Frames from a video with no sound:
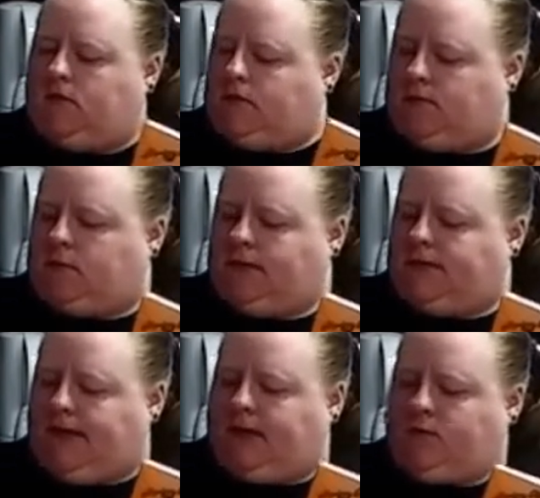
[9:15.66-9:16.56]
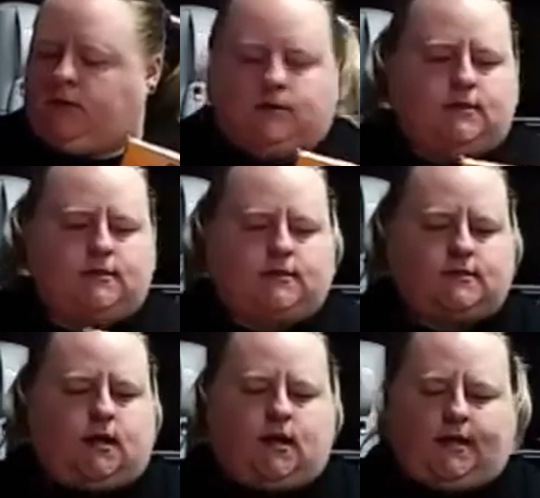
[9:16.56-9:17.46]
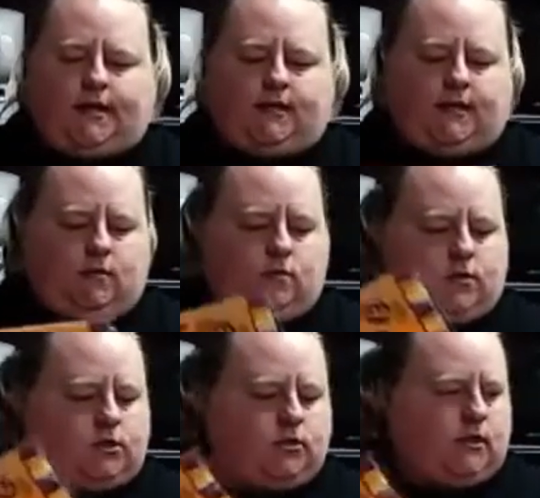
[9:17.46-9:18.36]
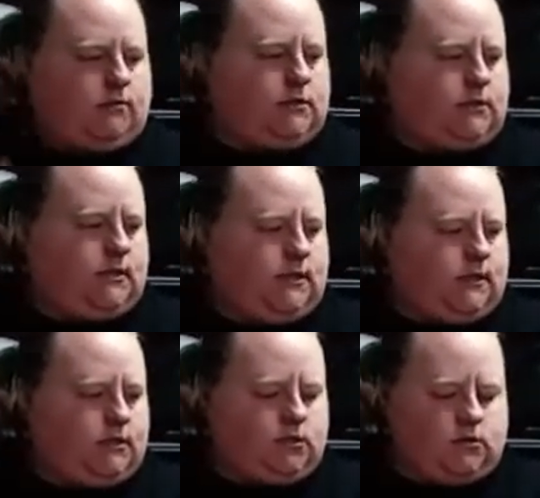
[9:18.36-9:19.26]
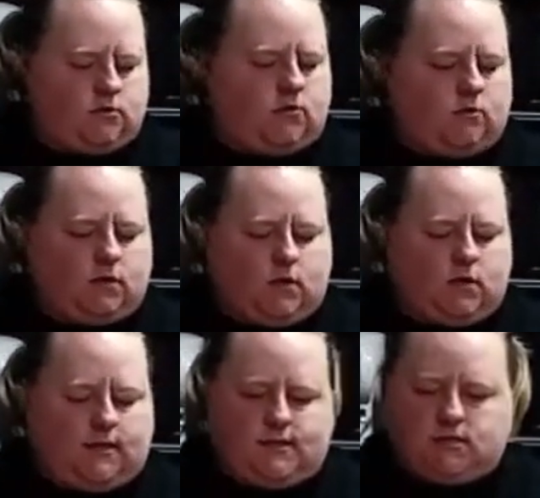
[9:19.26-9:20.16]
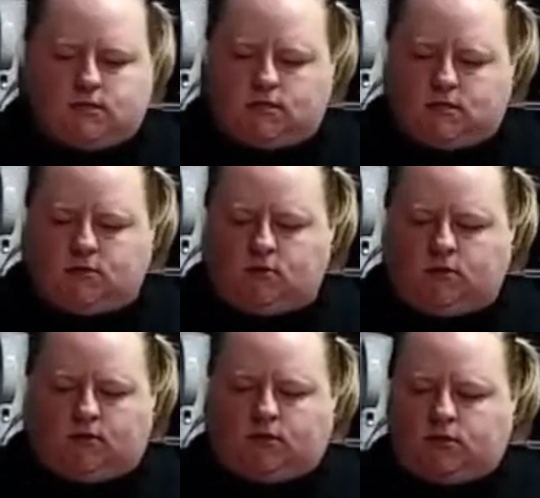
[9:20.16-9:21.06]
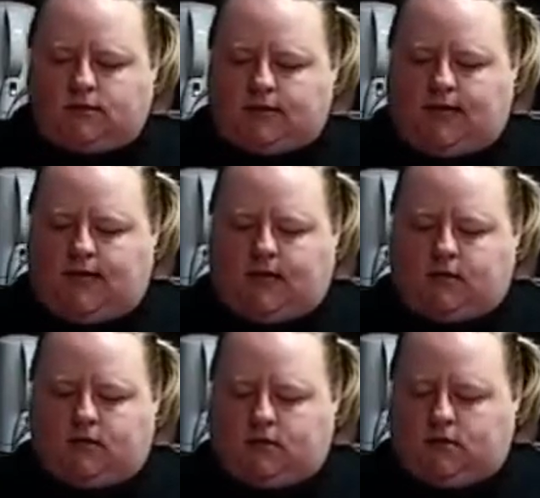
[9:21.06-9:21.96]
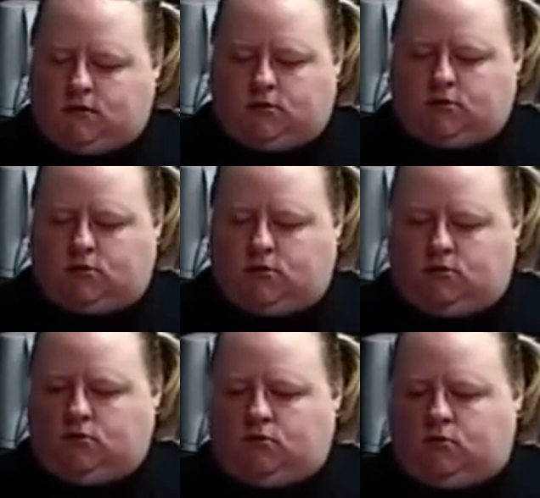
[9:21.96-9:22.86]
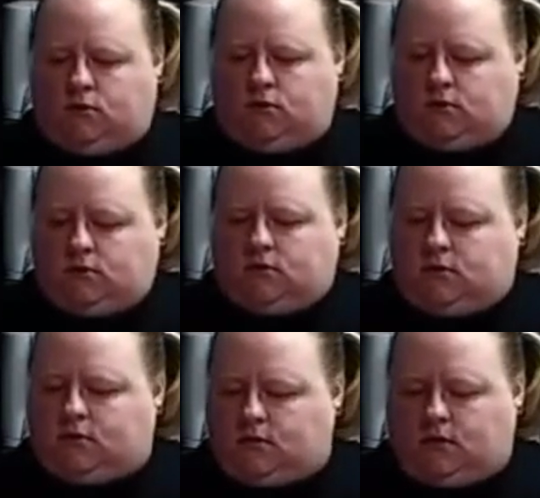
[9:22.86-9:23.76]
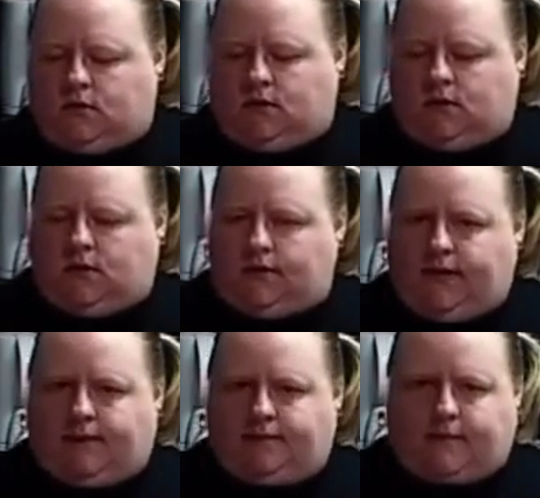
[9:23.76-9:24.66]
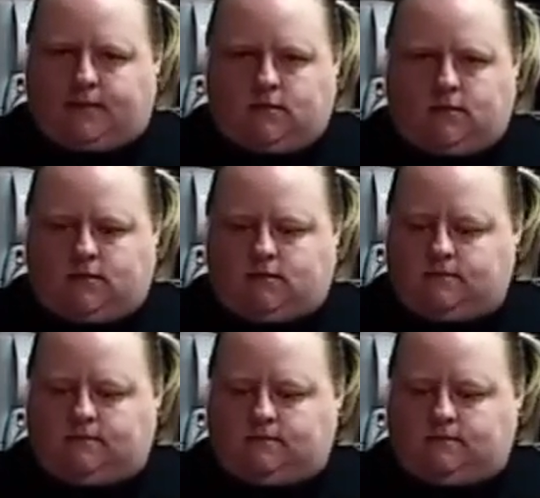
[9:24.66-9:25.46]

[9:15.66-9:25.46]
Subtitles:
we're going to put that one to the side, and what you're going to do is you're going to take 2 napkins